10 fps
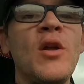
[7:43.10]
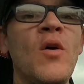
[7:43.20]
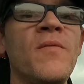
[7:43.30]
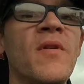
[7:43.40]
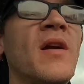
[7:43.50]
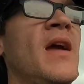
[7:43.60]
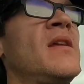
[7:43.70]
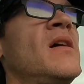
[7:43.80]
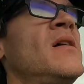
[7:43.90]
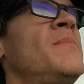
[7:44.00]
over,
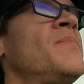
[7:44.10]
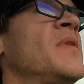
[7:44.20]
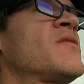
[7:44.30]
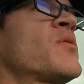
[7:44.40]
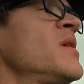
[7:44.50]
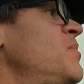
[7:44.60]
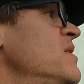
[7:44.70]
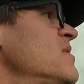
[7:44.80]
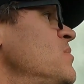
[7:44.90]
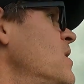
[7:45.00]
and it's really
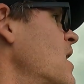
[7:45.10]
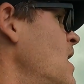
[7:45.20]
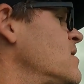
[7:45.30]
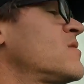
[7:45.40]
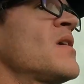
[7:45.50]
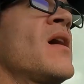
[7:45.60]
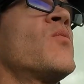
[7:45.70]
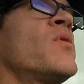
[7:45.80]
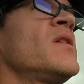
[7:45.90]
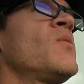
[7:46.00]
busy, but I
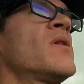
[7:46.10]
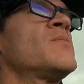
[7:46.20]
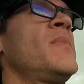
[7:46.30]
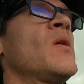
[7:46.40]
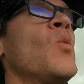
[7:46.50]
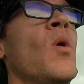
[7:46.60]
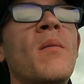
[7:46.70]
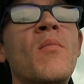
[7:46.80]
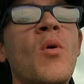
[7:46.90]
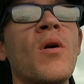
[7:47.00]
really want to make
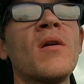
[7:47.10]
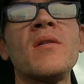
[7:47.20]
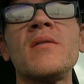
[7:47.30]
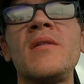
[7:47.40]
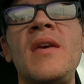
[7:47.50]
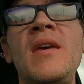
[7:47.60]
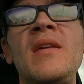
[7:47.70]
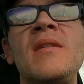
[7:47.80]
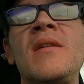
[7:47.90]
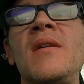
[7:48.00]
one more
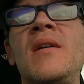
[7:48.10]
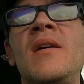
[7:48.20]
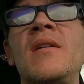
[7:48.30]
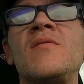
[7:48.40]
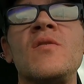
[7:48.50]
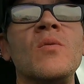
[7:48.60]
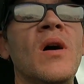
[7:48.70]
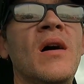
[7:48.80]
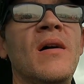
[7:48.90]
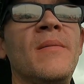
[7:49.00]
hit
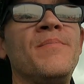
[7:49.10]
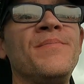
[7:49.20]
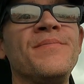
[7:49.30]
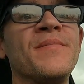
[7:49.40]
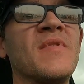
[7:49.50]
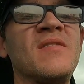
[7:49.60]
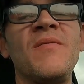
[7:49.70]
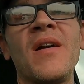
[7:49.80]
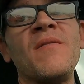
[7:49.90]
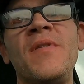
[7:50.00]
to see
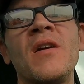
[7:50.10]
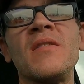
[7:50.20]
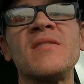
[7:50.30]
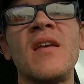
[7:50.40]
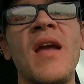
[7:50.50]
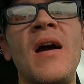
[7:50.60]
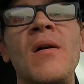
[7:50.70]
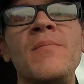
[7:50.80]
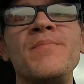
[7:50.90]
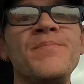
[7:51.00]
if I can figure this thing
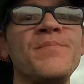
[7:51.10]
out.